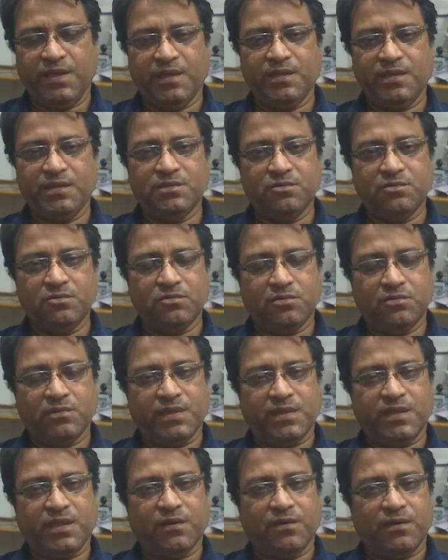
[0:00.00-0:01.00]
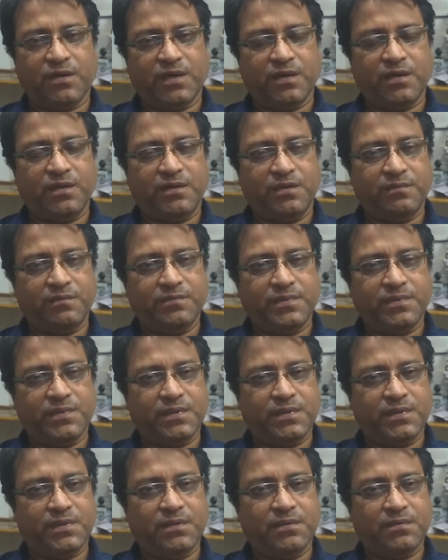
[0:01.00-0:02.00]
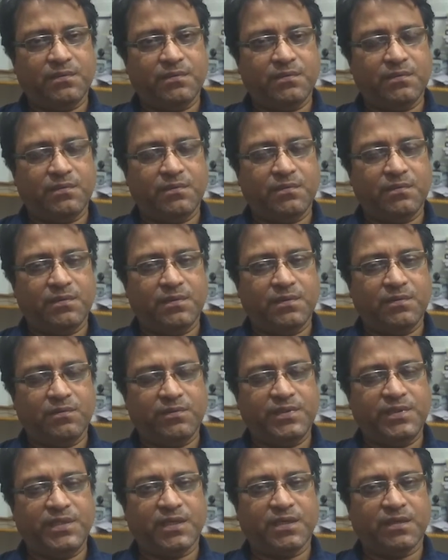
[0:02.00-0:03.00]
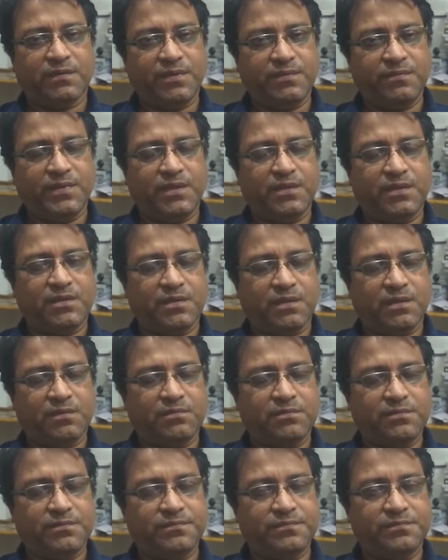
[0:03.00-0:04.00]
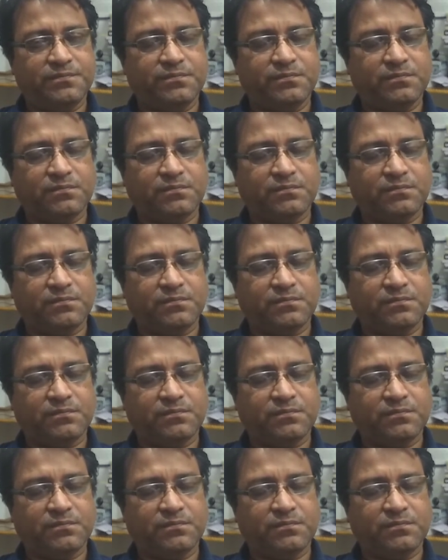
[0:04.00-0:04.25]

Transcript: There is no other alternative with the government now.